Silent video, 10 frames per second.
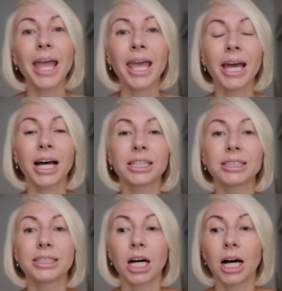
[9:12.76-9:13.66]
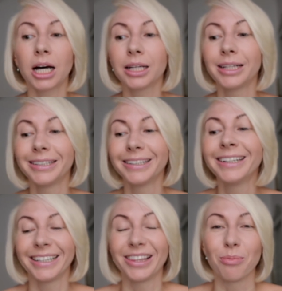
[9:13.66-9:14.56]
and
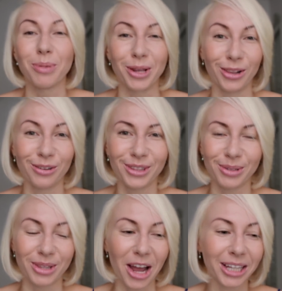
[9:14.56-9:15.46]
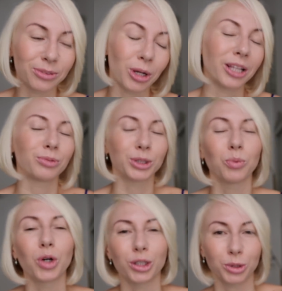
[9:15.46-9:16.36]
in the middle of the night, well, it was
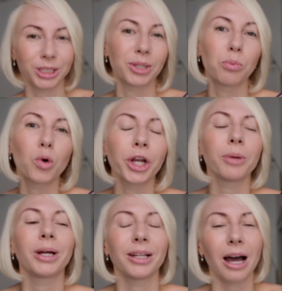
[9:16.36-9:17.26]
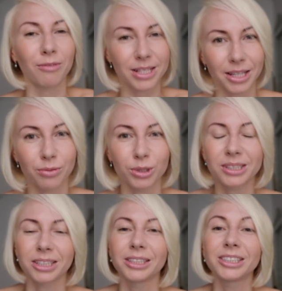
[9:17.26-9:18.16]
more towards the morning, but obviously it was
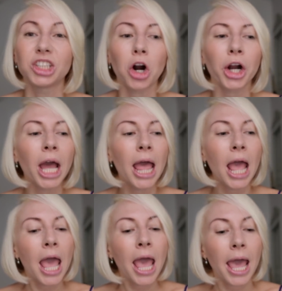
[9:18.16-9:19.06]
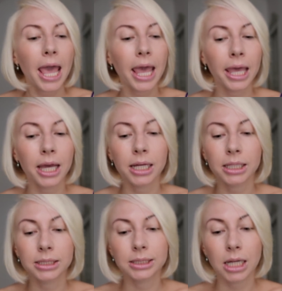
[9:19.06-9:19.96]
still dark.
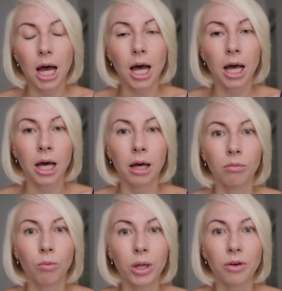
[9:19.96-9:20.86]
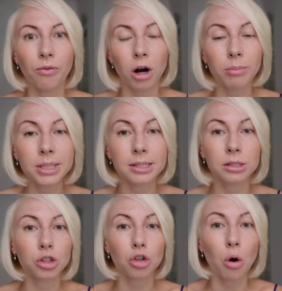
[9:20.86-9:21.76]
And when the
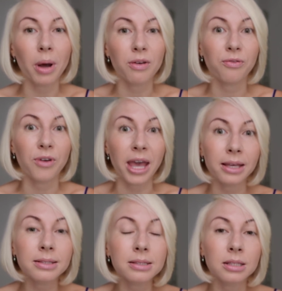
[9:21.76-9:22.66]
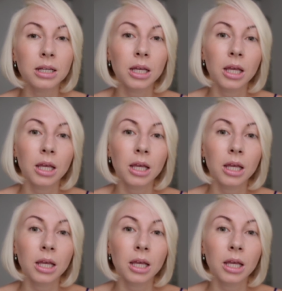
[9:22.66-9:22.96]
pharmacist saw my face,